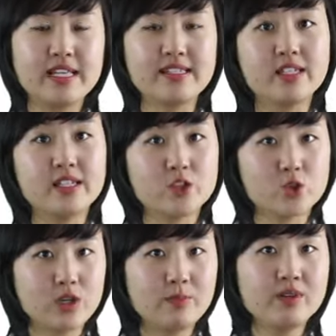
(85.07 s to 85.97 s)
is a
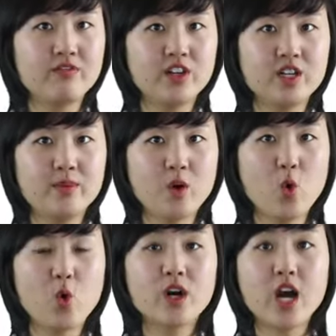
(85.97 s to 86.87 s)
descriptive verb
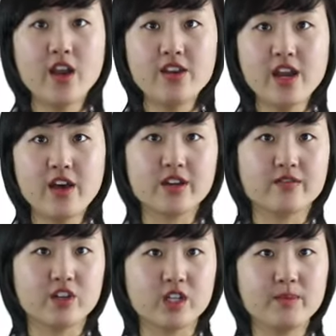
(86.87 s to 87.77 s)
or another
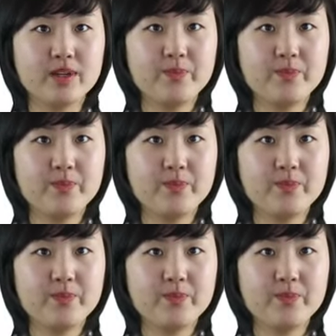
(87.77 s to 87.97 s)
verb,